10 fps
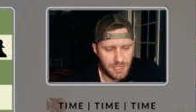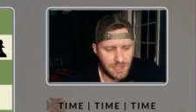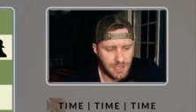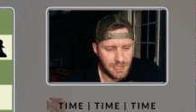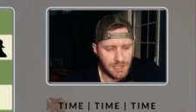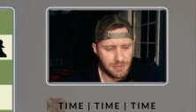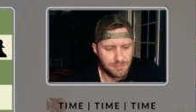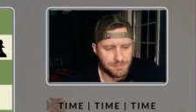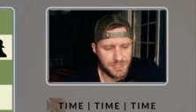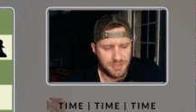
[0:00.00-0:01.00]

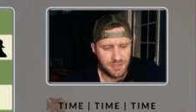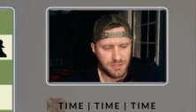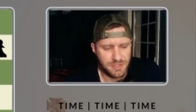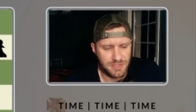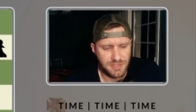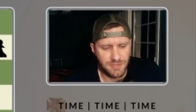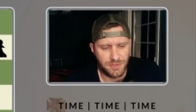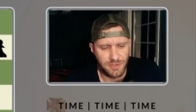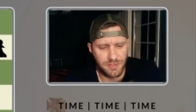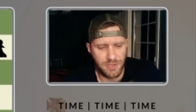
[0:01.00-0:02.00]
um, just look to see if
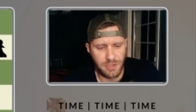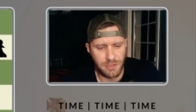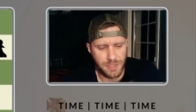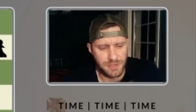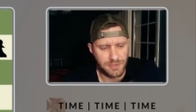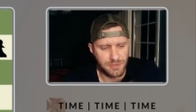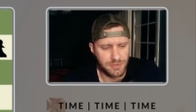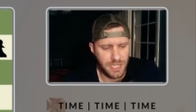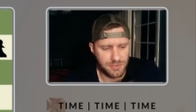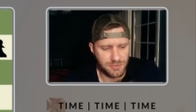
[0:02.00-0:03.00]
you're developing to
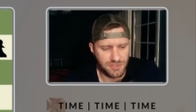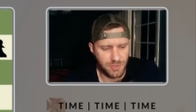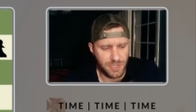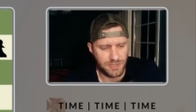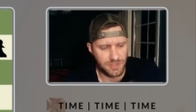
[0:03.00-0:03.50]
natural squares.